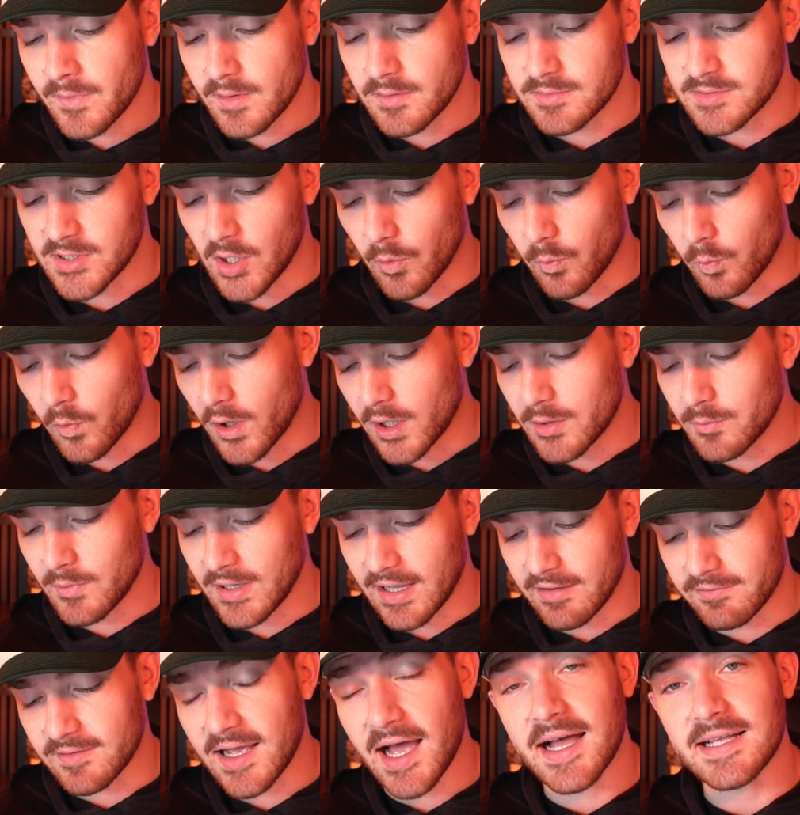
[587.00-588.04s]
So 1, we
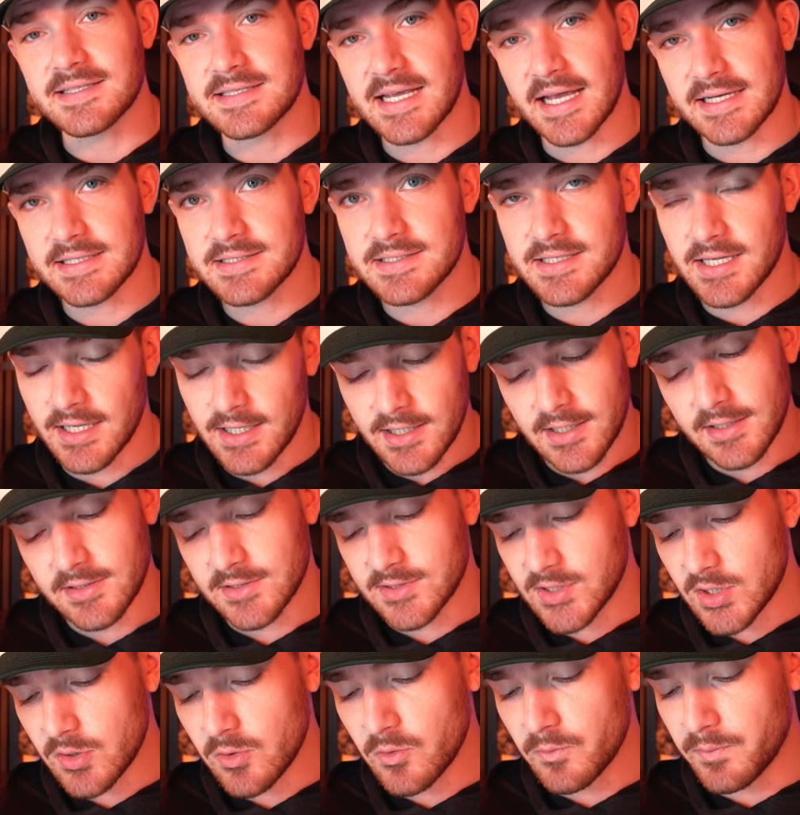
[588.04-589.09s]
have context.
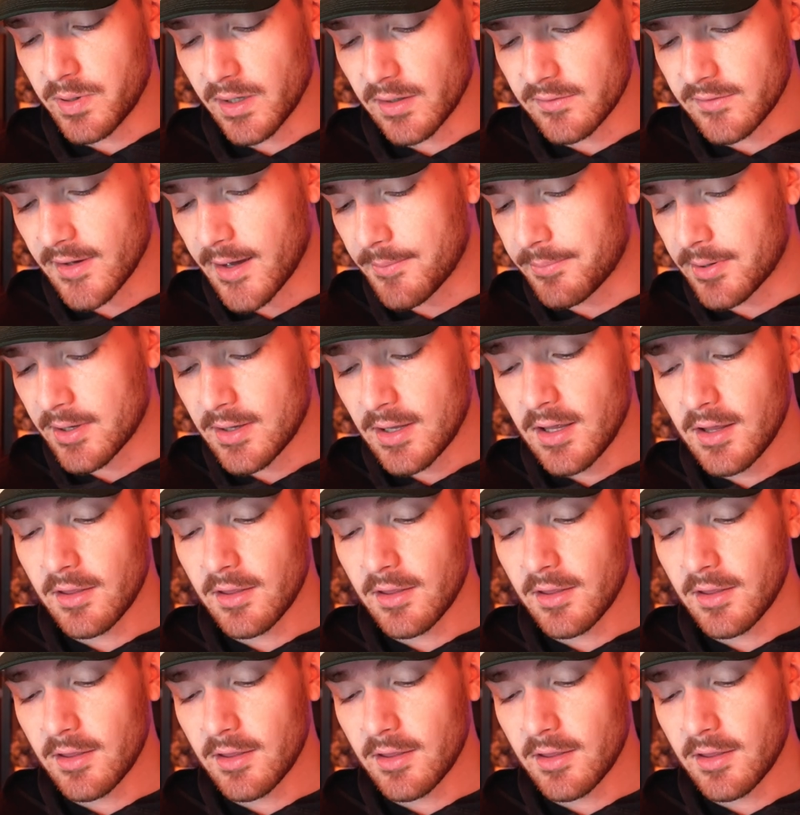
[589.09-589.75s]
2, build up.